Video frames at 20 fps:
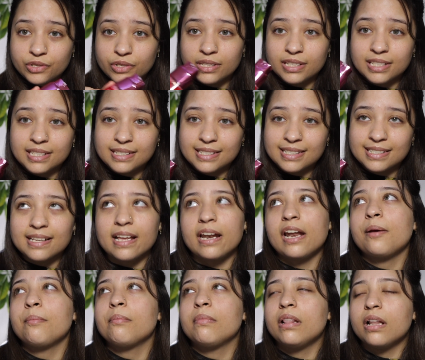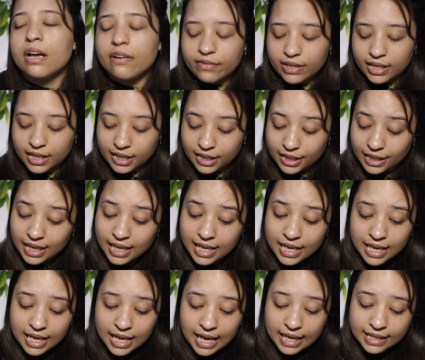on this is that I'm loving it,
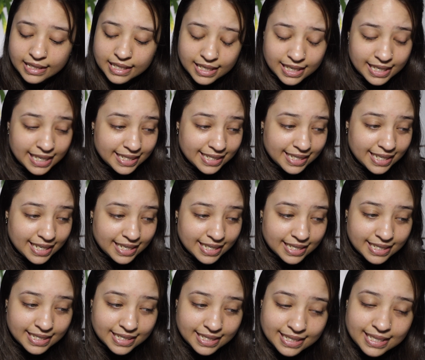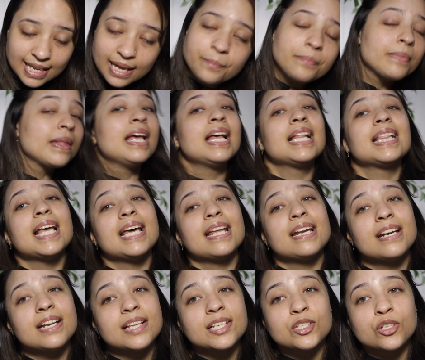and the reason is that
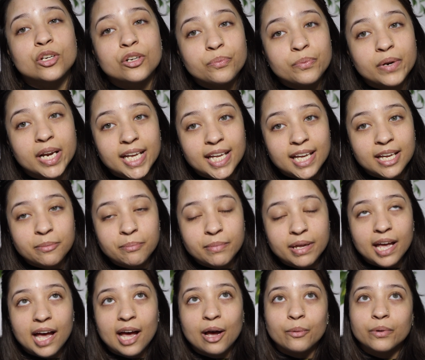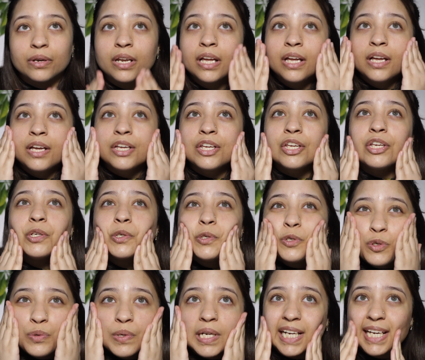it is not breaking me out.
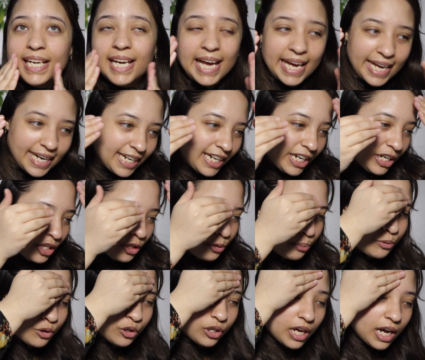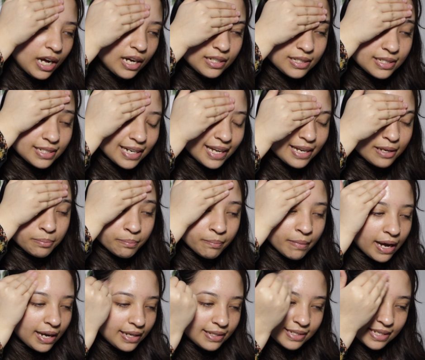Usually any new products, like
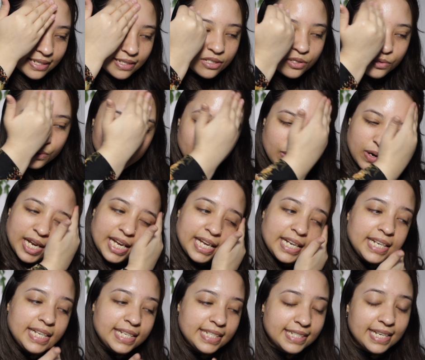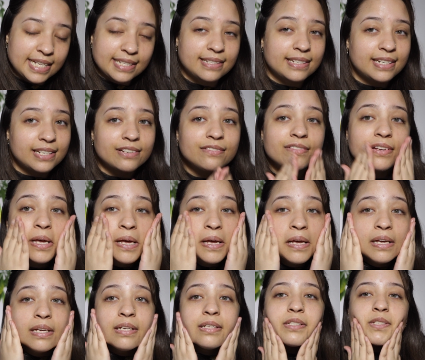my skin is really sensitive,
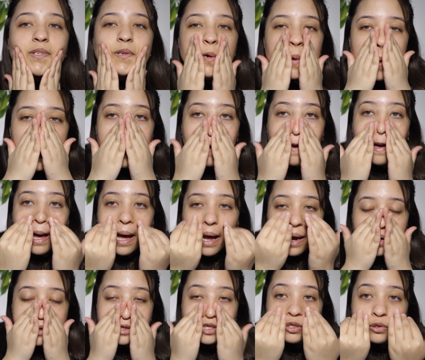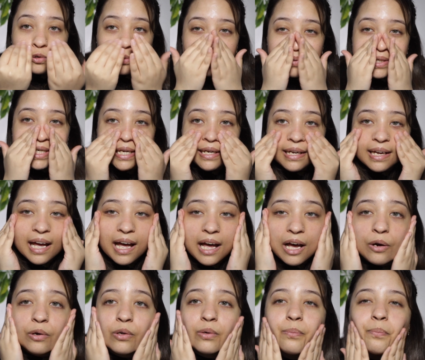so I do break
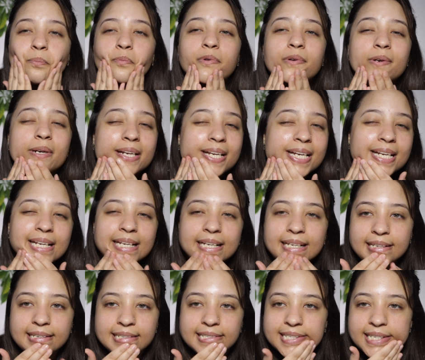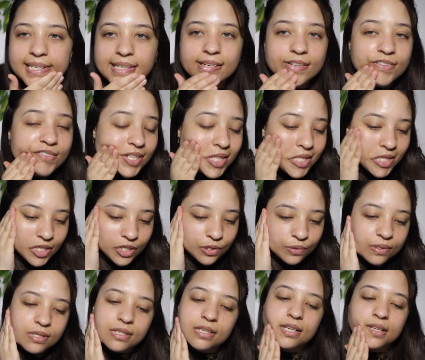out pretty easily with
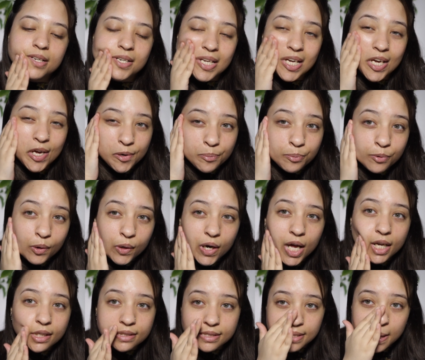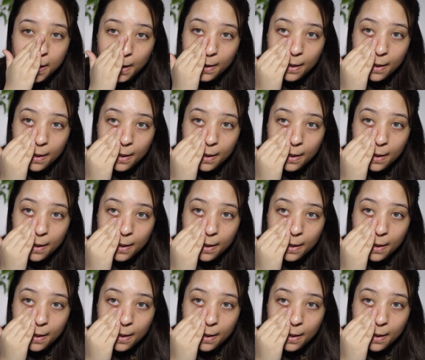new skincare products,